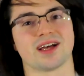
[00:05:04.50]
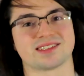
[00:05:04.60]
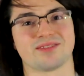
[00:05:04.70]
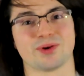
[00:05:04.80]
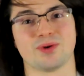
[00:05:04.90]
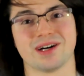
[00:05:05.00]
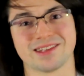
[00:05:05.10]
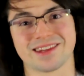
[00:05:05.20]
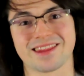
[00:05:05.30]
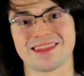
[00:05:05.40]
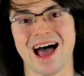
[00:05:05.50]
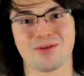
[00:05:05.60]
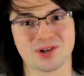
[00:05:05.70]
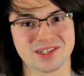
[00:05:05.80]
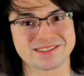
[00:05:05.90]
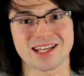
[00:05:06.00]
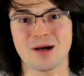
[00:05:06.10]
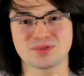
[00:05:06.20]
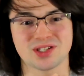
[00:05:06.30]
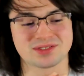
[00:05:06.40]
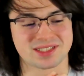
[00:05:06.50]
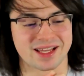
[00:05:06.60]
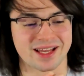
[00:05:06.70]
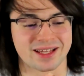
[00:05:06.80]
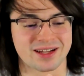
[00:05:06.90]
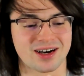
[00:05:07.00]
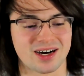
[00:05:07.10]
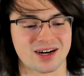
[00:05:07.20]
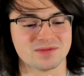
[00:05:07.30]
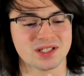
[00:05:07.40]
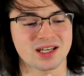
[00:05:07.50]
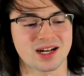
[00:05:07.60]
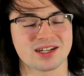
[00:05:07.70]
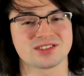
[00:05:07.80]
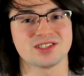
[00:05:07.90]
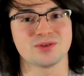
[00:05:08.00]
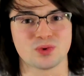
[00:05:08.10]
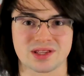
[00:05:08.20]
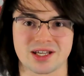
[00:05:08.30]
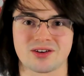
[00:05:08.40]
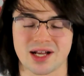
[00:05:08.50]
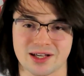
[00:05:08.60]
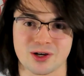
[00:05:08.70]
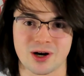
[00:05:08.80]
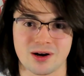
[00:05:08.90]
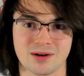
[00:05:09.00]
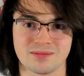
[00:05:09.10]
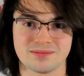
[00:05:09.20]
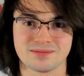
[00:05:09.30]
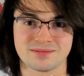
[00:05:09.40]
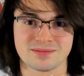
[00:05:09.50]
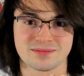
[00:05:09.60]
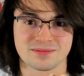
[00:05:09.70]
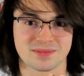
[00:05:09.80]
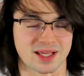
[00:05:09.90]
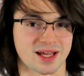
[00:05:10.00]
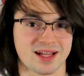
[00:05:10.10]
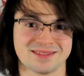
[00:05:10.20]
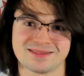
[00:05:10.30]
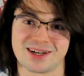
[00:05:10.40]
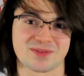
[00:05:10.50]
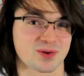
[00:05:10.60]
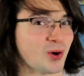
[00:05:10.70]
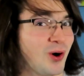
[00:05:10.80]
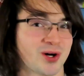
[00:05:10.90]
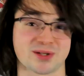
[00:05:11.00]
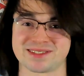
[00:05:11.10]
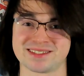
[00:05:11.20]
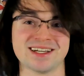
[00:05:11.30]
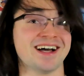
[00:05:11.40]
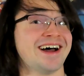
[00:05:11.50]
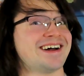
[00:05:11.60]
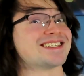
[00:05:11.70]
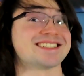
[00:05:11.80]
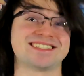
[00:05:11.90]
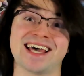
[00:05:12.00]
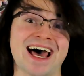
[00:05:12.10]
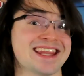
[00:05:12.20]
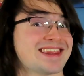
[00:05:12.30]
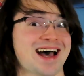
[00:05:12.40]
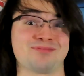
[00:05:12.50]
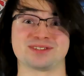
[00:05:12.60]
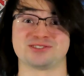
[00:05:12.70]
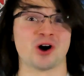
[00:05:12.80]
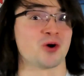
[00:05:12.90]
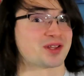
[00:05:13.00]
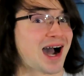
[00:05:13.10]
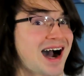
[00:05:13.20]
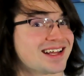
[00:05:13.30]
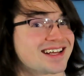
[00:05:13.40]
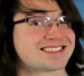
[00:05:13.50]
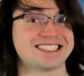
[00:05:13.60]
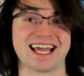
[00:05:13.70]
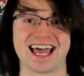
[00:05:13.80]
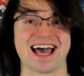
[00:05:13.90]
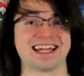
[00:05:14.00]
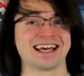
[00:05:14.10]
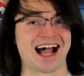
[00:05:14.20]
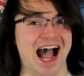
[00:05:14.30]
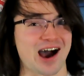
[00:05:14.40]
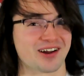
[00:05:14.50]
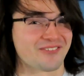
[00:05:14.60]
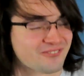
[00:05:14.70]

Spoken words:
yes, everyone, that was episode 10 of Higurashi When They Cry Go. And, of course, the 10th episode got a 10 out of